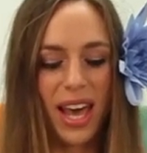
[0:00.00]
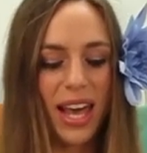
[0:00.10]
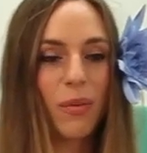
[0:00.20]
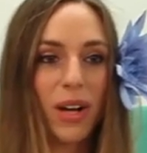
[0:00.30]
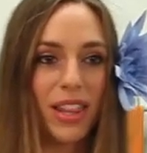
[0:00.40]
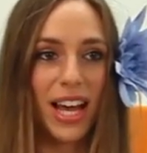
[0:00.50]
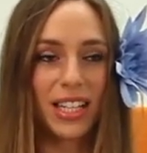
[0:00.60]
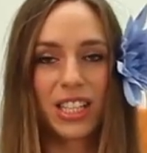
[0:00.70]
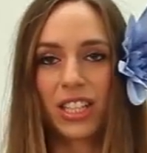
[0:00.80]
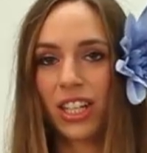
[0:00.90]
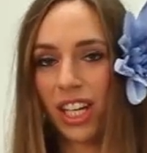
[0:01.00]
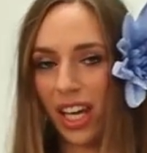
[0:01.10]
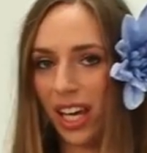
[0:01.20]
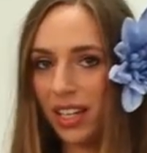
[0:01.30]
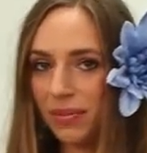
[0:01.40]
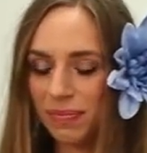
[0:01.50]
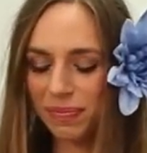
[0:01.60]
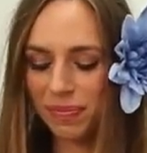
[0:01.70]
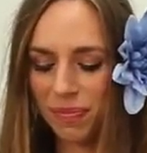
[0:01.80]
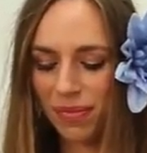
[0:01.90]
And while that's cooking,
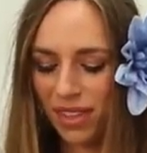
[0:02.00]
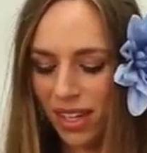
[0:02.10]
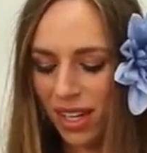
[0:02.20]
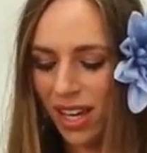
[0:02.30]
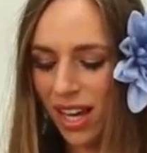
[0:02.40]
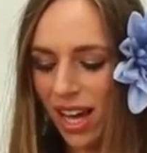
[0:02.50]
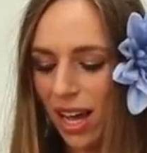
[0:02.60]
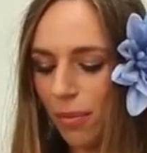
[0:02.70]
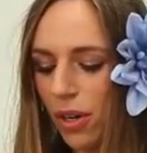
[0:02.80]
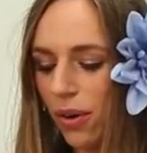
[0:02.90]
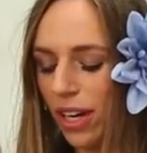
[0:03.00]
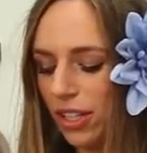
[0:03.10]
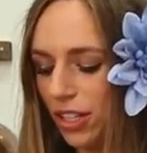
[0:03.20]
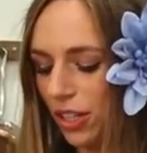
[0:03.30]
I'm going